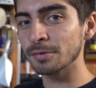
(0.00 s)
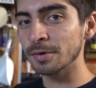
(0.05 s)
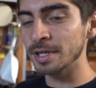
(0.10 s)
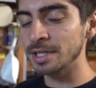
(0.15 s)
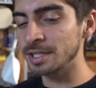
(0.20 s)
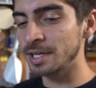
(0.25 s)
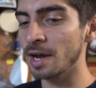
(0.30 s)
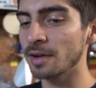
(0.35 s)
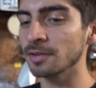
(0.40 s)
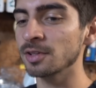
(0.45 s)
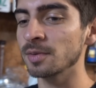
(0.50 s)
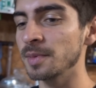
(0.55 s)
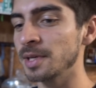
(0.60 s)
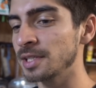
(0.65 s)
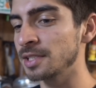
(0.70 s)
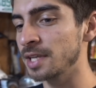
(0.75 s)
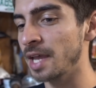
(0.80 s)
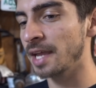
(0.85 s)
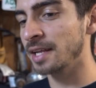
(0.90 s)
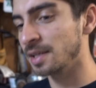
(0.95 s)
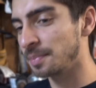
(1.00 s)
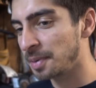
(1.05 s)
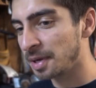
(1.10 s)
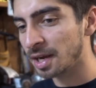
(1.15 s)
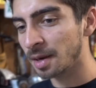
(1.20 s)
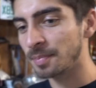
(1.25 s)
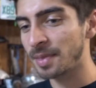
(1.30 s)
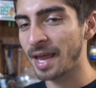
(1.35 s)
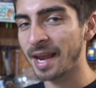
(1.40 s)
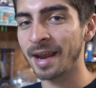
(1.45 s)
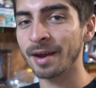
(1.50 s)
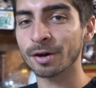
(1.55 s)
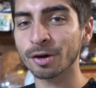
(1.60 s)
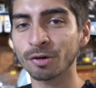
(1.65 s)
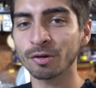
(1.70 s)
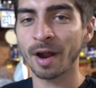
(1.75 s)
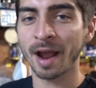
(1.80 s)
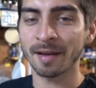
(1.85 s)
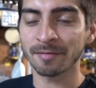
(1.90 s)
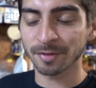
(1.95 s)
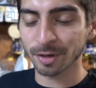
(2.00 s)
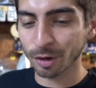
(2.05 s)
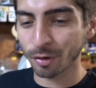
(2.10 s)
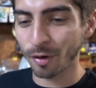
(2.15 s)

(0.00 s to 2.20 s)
reached out to me saying to pick up that aircraft